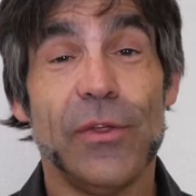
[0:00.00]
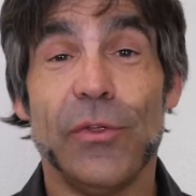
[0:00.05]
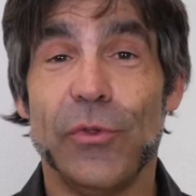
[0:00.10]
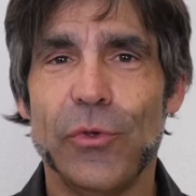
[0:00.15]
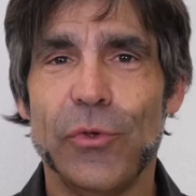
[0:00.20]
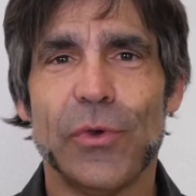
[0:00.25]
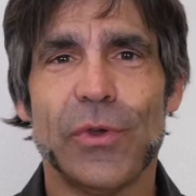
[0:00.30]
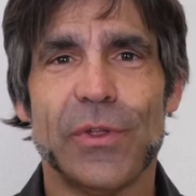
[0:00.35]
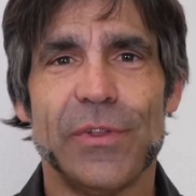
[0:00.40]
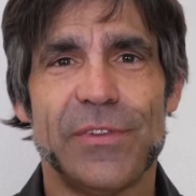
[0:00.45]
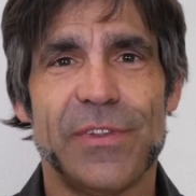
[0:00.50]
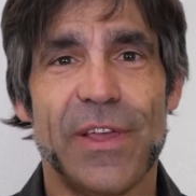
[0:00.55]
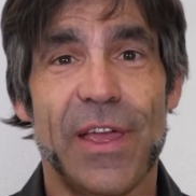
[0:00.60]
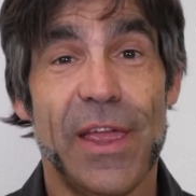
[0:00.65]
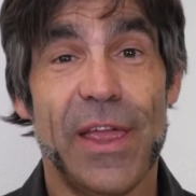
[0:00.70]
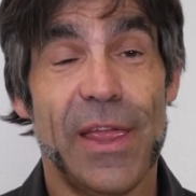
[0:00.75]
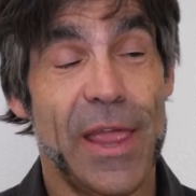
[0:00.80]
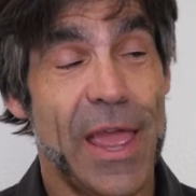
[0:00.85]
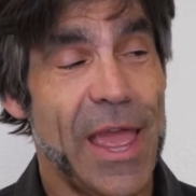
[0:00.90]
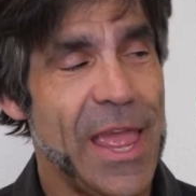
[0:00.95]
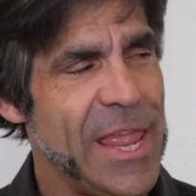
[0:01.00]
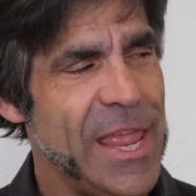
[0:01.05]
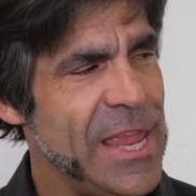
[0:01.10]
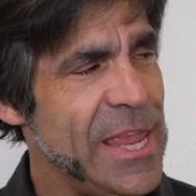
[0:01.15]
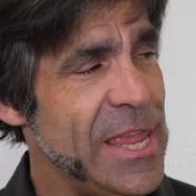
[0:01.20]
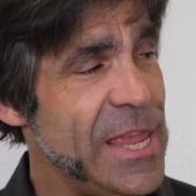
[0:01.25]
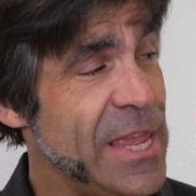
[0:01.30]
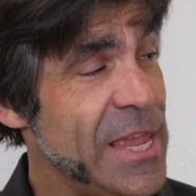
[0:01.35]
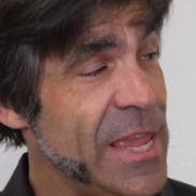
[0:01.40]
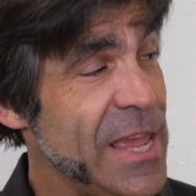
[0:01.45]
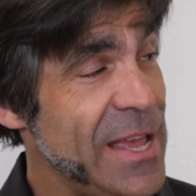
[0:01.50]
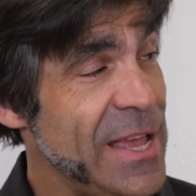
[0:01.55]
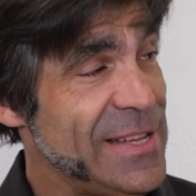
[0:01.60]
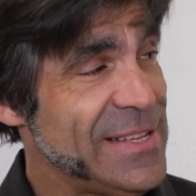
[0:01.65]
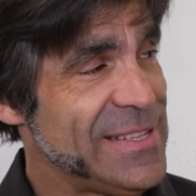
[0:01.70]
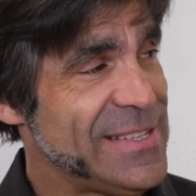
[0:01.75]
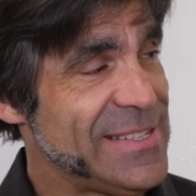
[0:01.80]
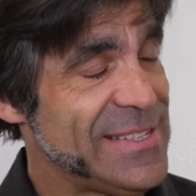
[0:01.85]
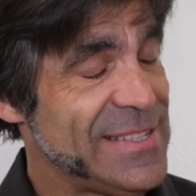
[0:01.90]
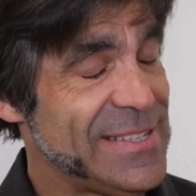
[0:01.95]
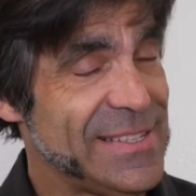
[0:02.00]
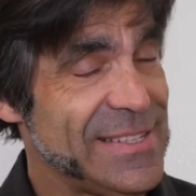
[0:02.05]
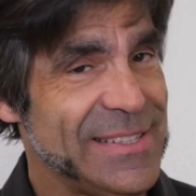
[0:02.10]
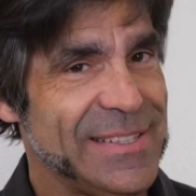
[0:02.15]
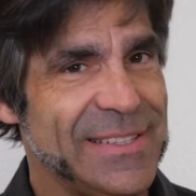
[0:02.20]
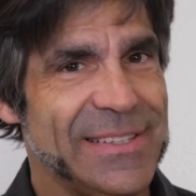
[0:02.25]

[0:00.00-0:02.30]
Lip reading: You can say, yes.